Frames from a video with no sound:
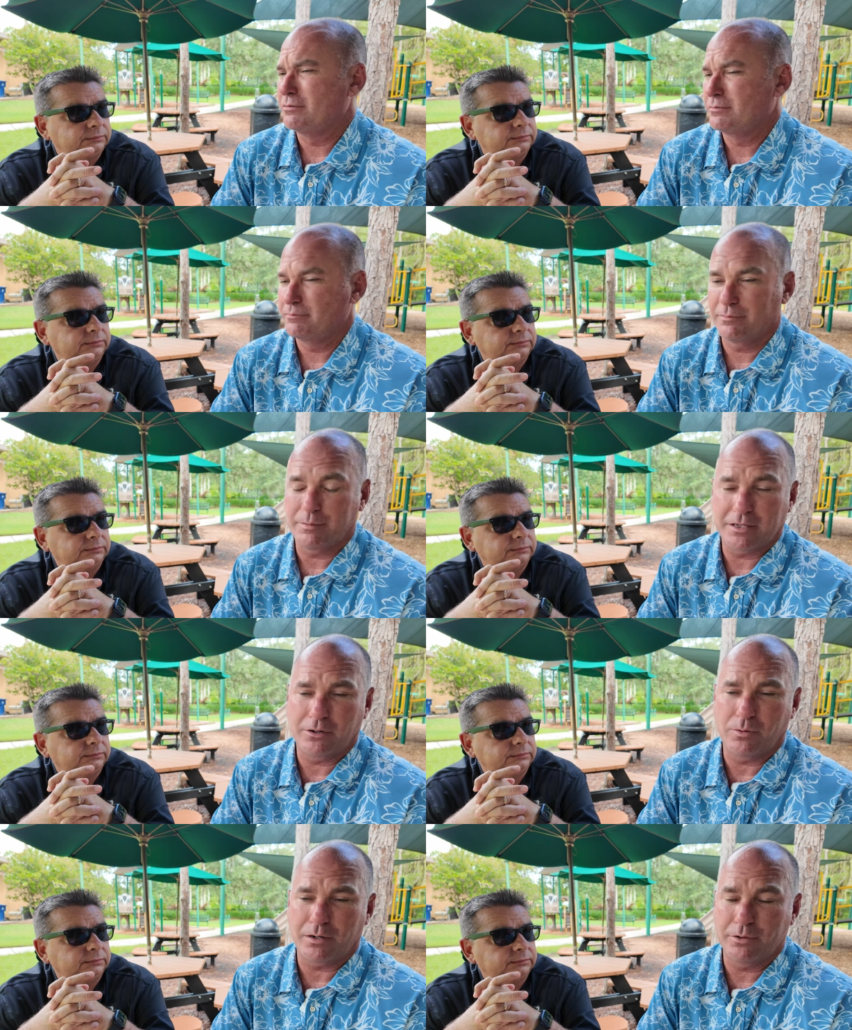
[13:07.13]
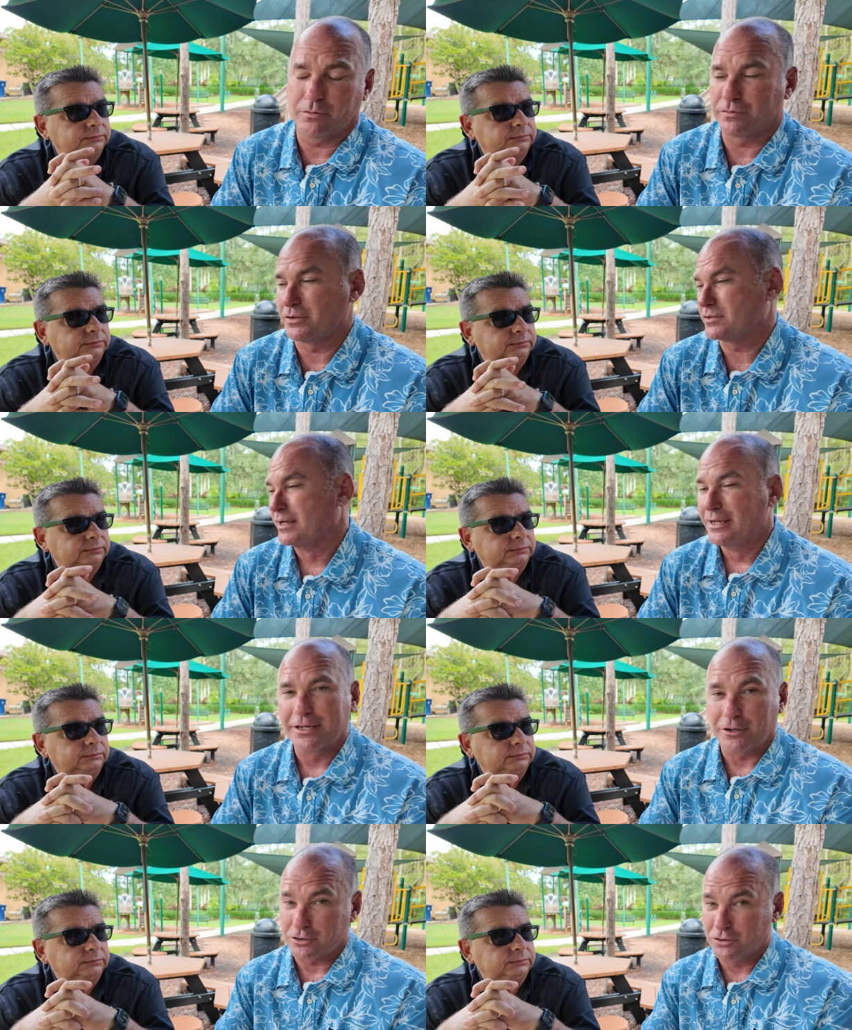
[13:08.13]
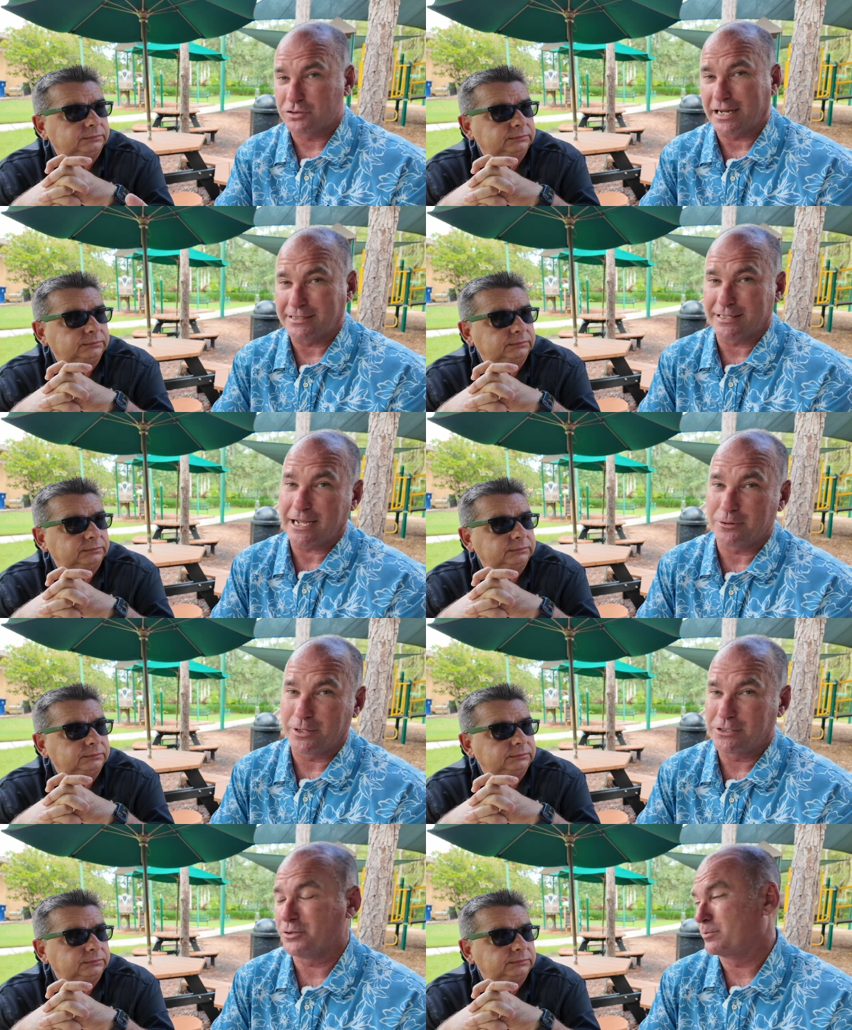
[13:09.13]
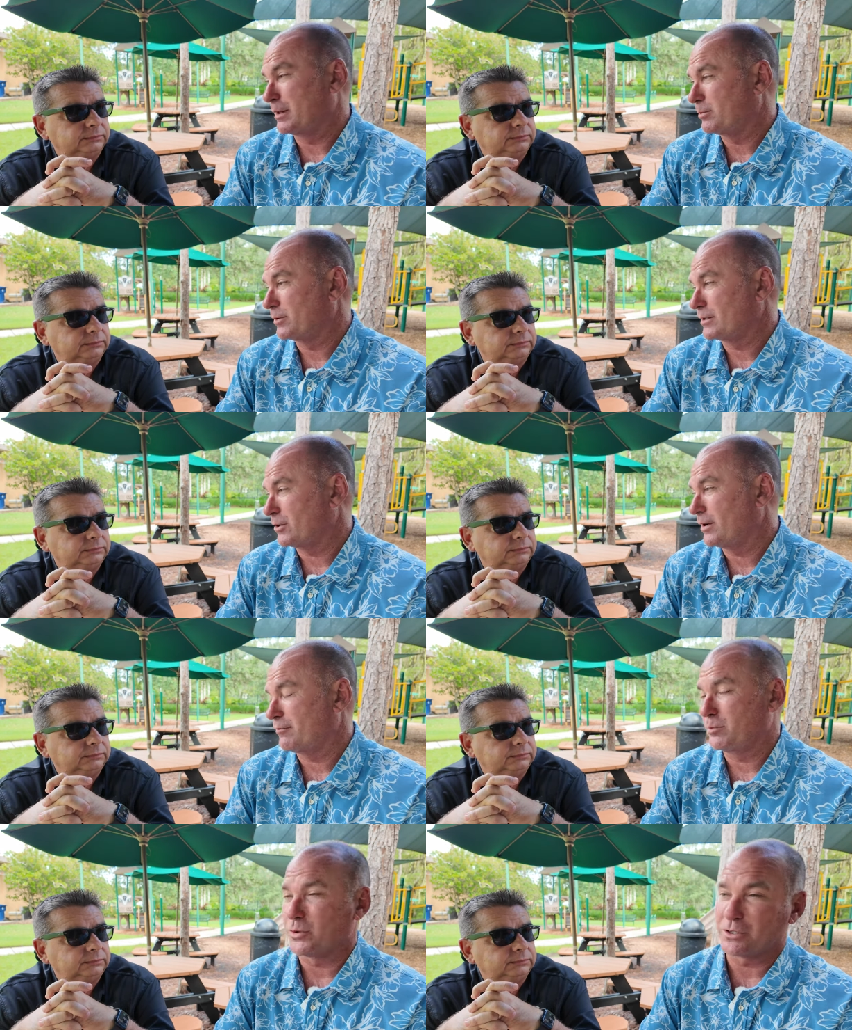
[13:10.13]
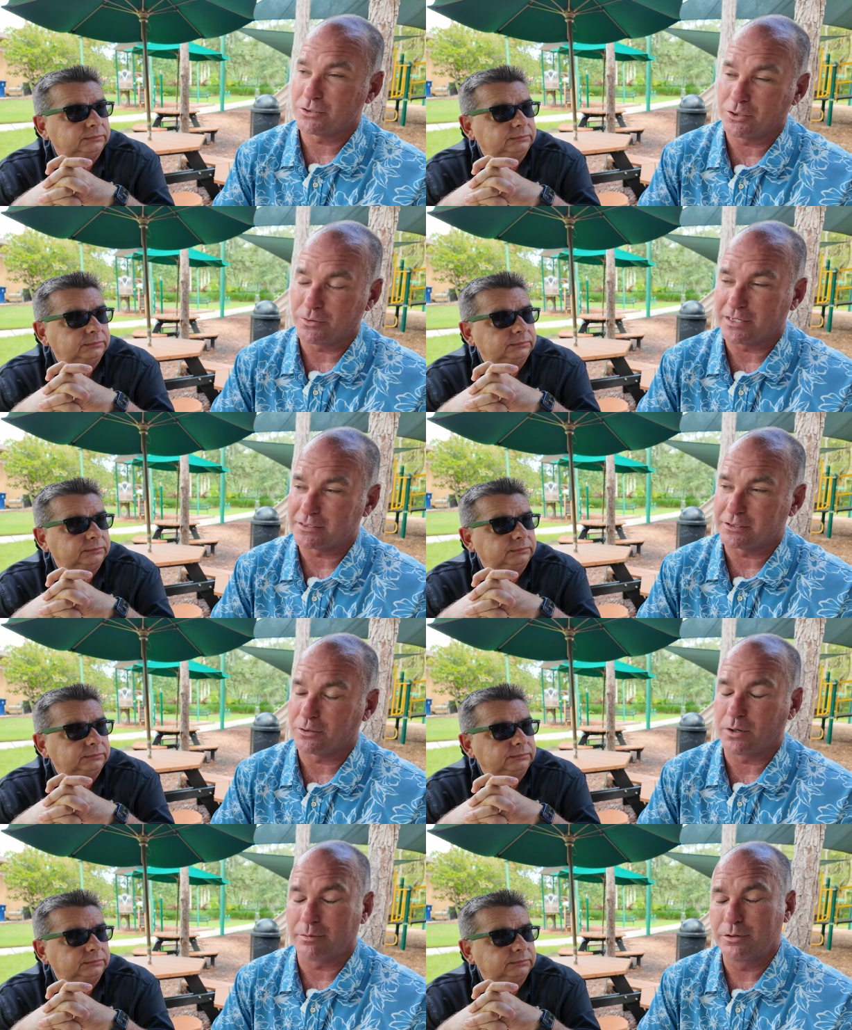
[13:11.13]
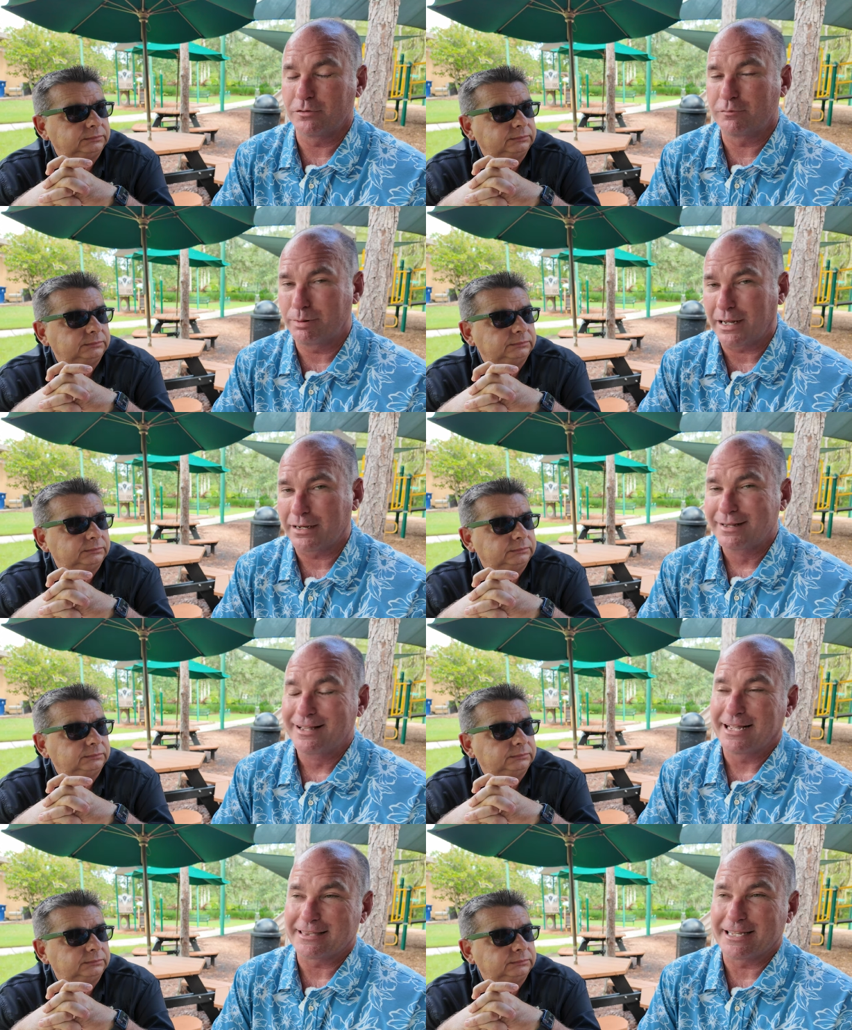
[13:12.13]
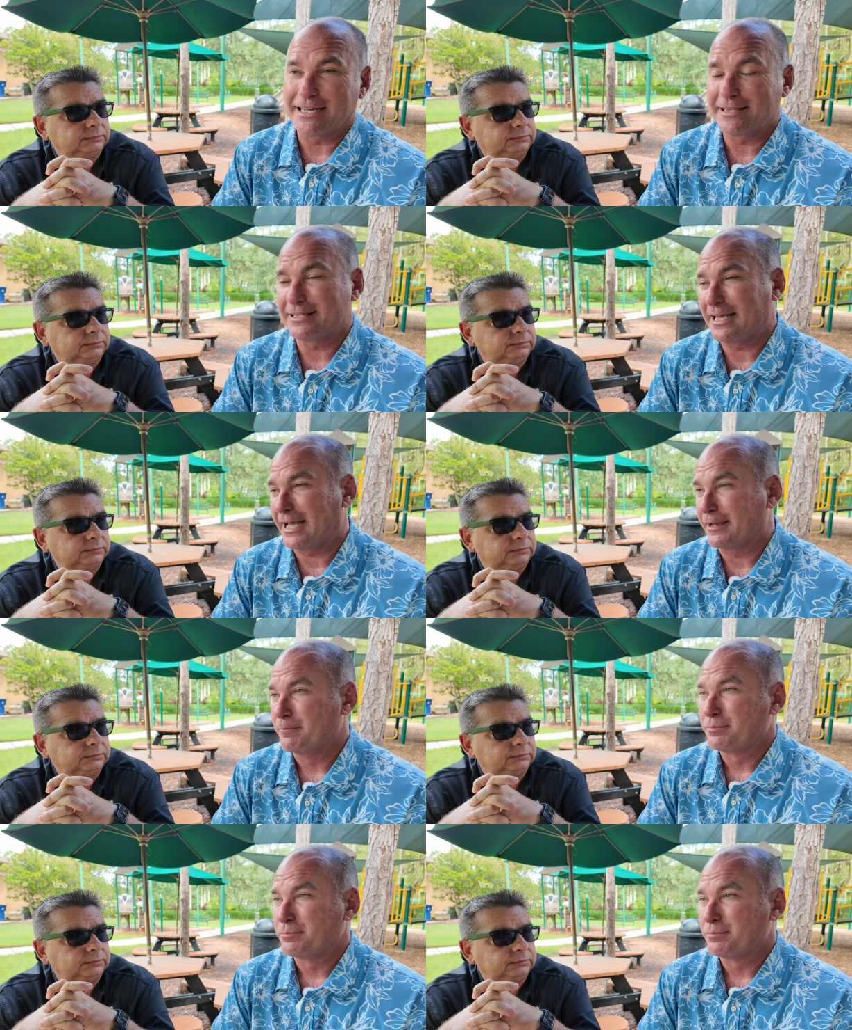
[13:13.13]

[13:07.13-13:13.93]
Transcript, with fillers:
Speaker 1: Maybe they don't want to move. There's two sides to that coin too. People that don't have a mortgage don't necessarily want to move. But at the end of the day,